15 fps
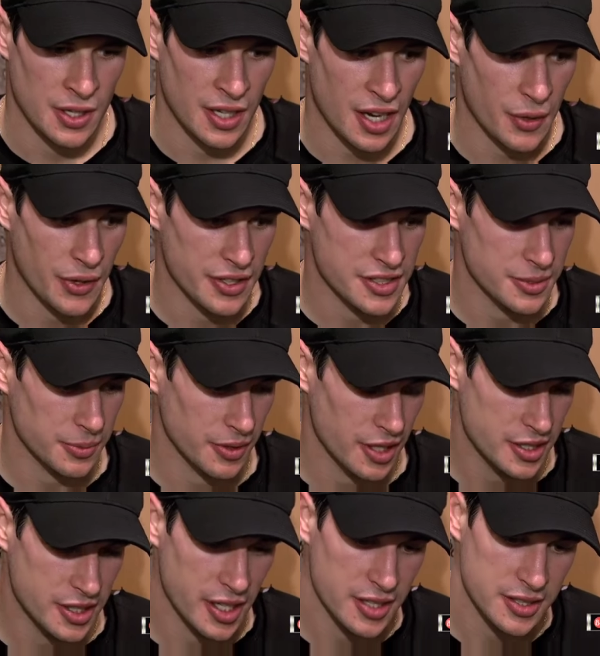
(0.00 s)
Yeah, we had some
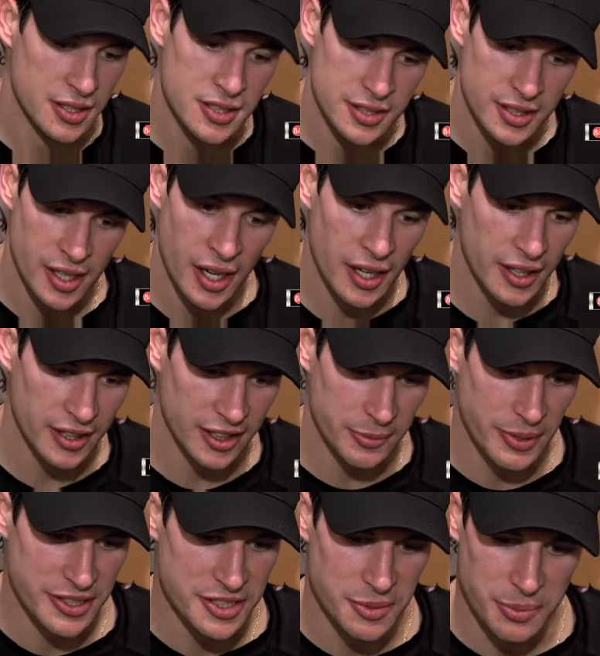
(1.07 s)
great chances. He
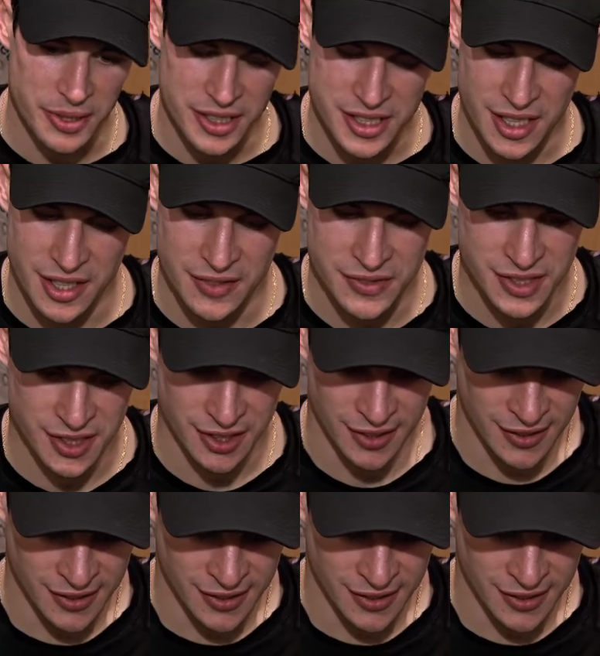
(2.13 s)
made some big saves.